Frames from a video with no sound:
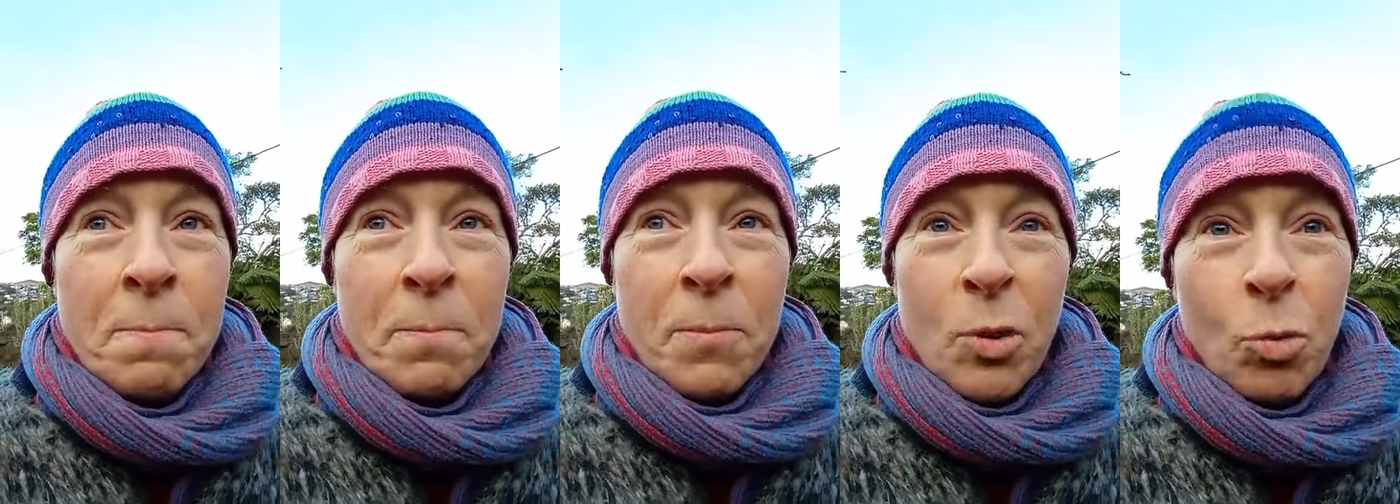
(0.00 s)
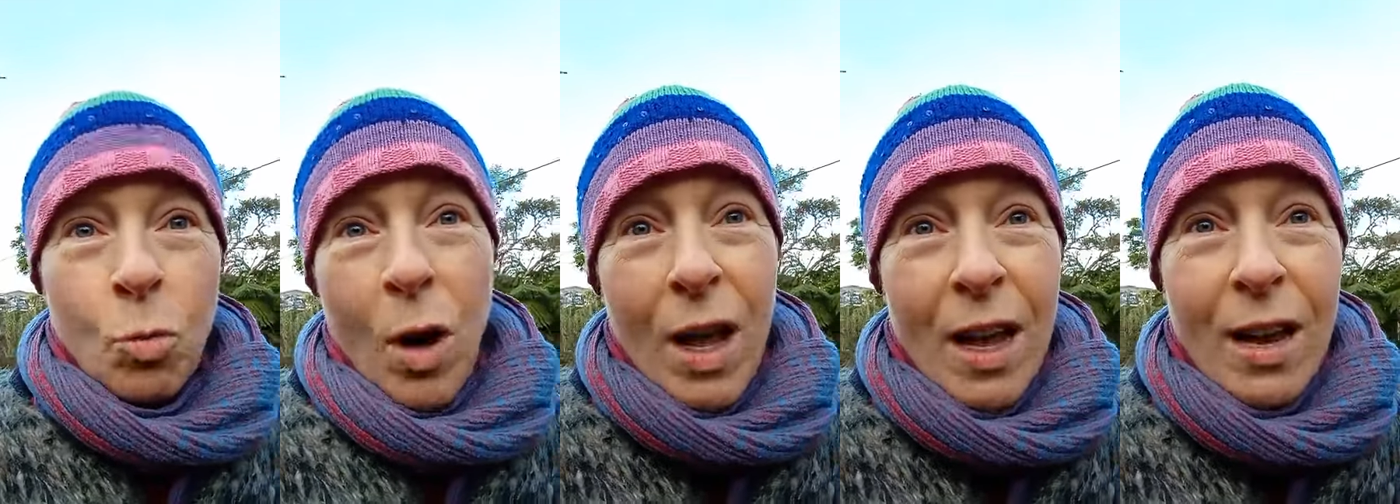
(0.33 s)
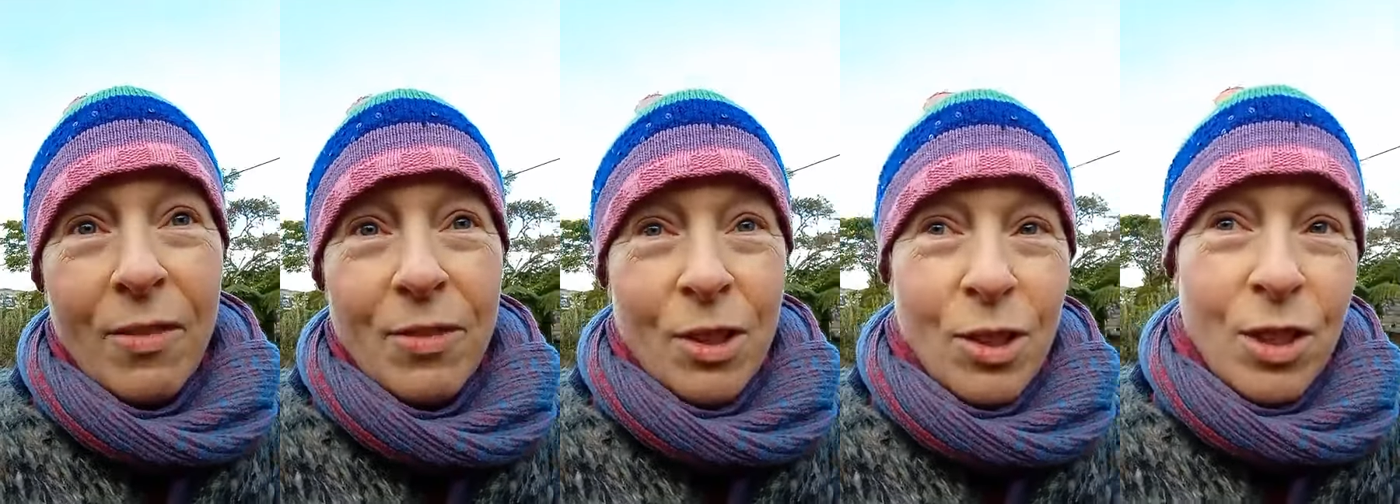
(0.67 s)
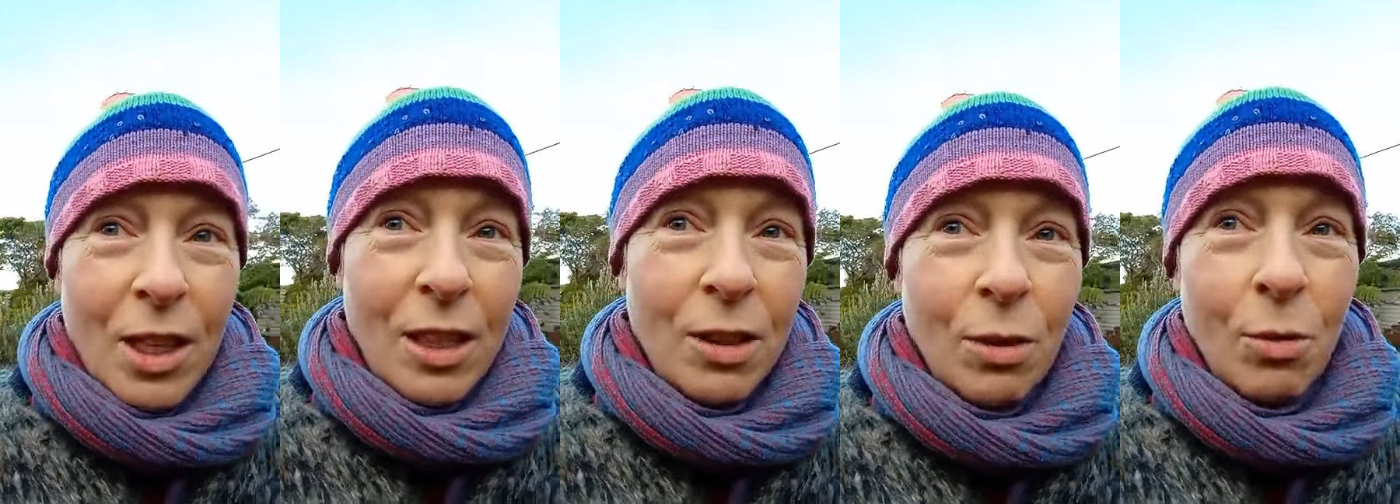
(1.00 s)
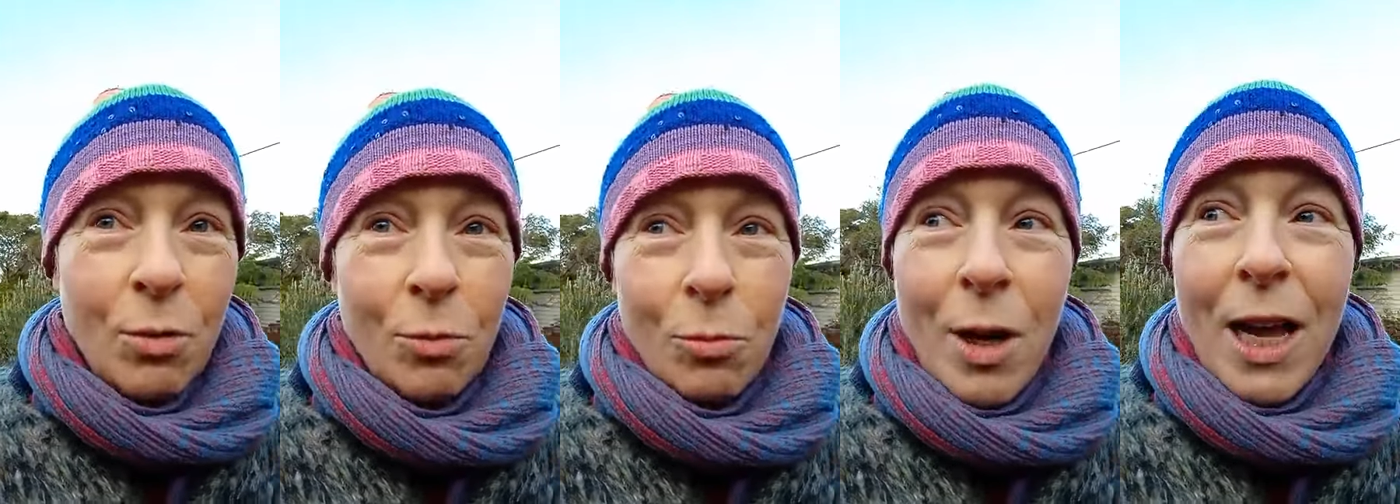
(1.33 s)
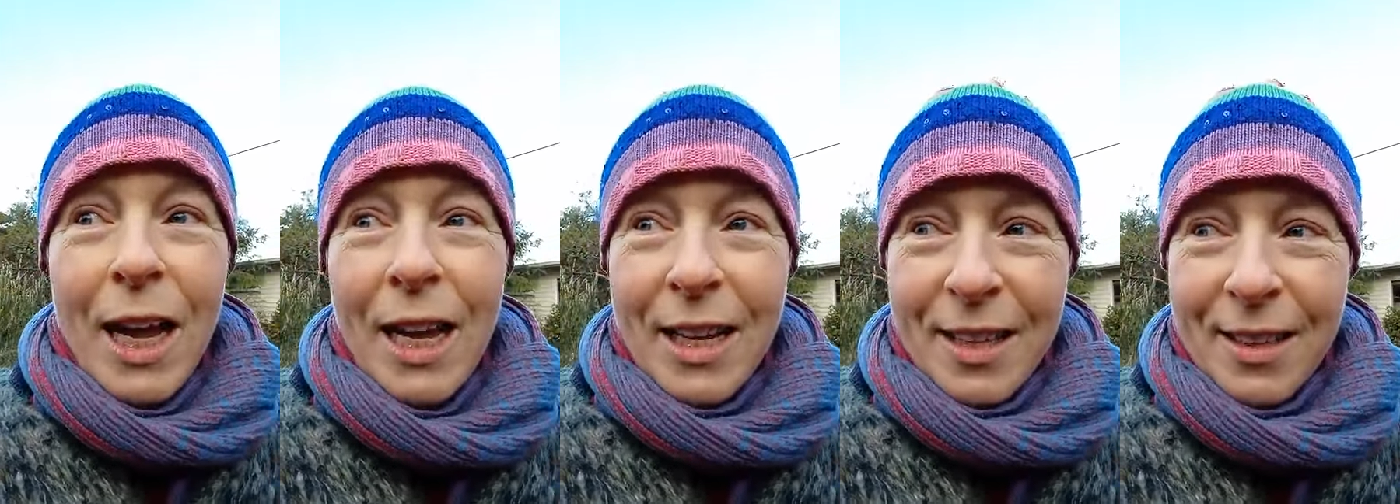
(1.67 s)
to wave, to signal, to
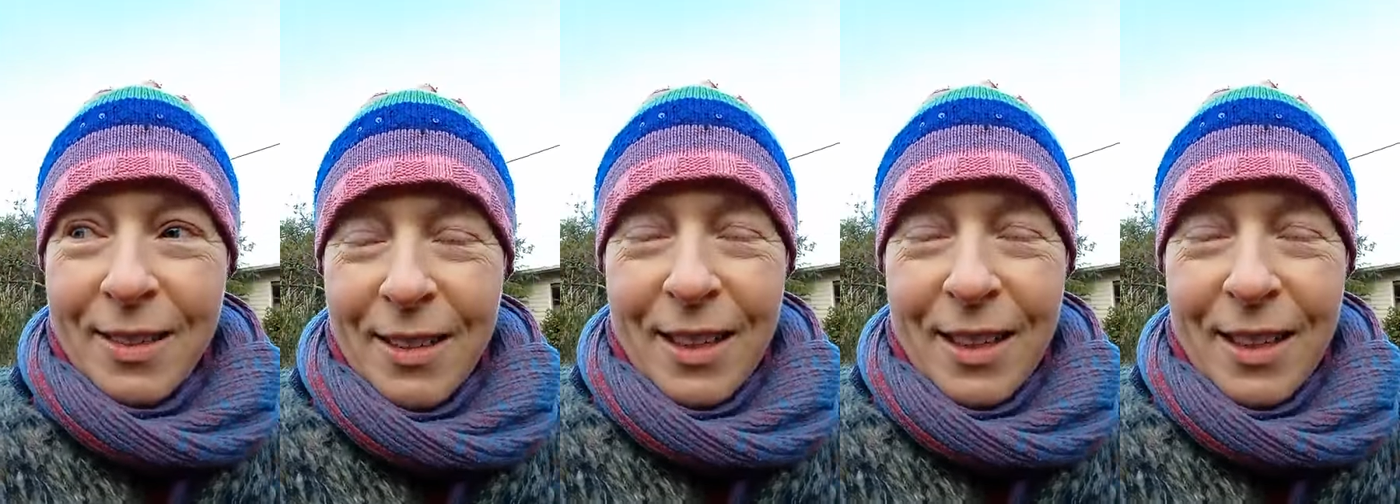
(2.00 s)
wink,